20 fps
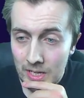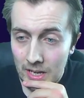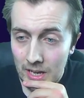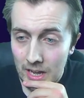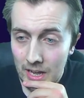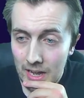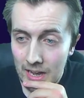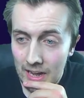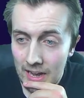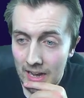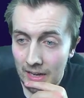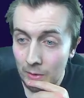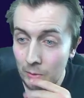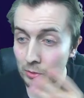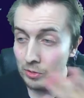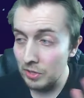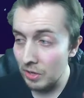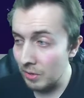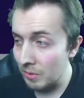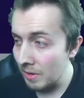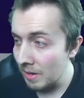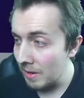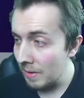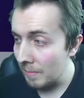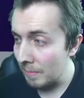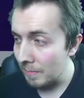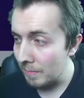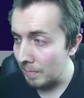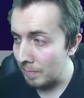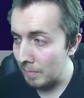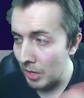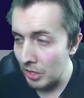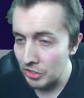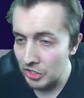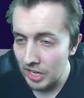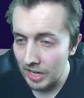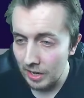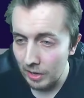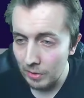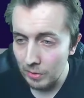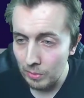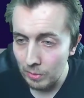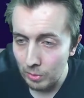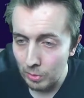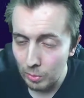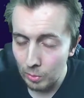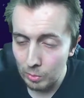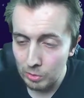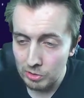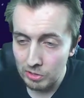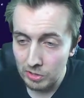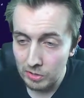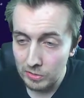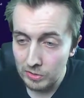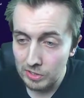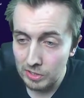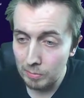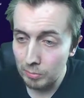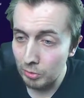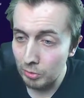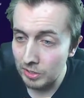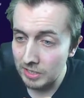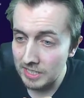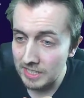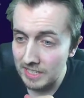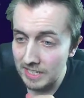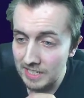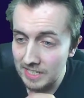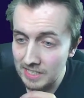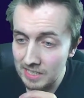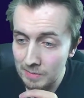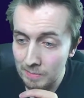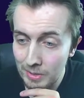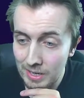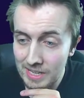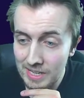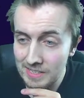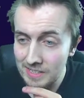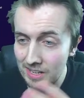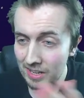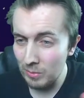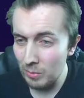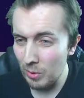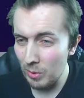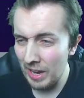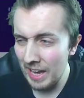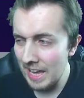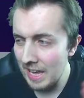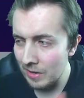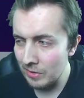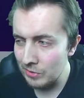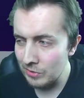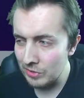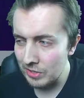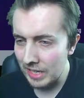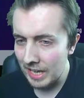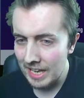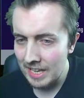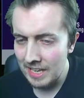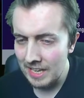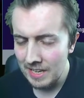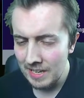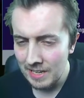uh, and also Marcelo, who also looks pretty decent, but he's like what 800k.